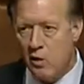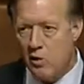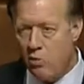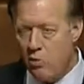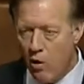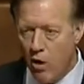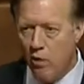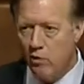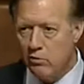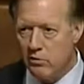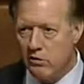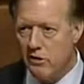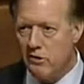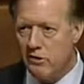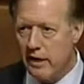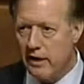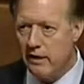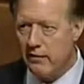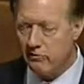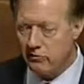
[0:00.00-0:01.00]
quote, the
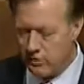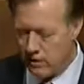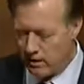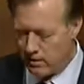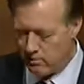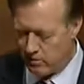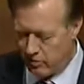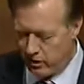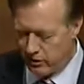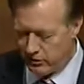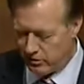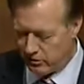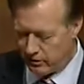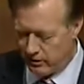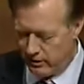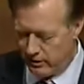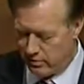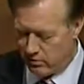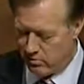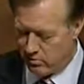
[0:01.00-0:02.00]
state of celebration,
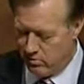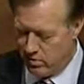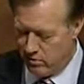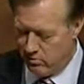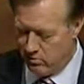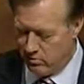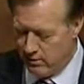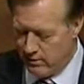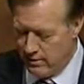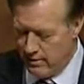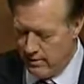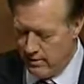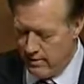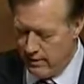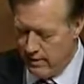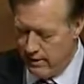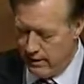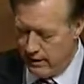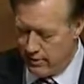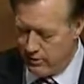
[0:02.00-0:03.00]
end quote,
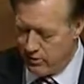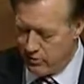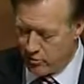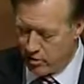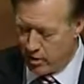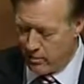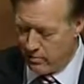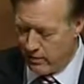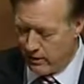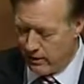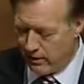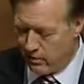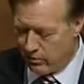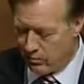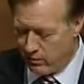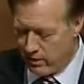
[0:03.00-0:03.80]
in determining